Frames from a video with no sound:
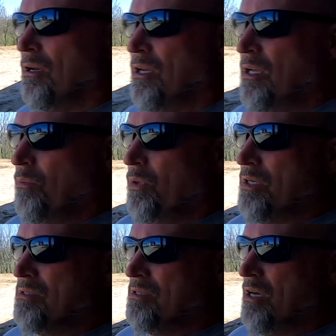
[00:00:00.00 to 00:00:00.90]
It
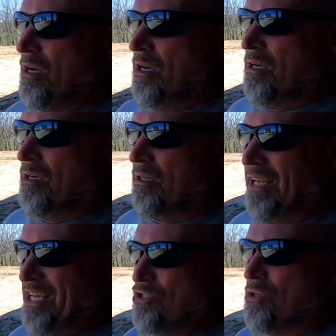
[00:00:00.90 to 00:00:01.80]
was uh,
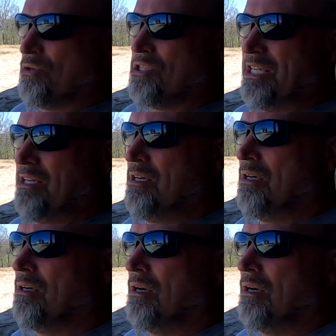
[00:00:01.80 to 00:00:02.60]
last year's seed,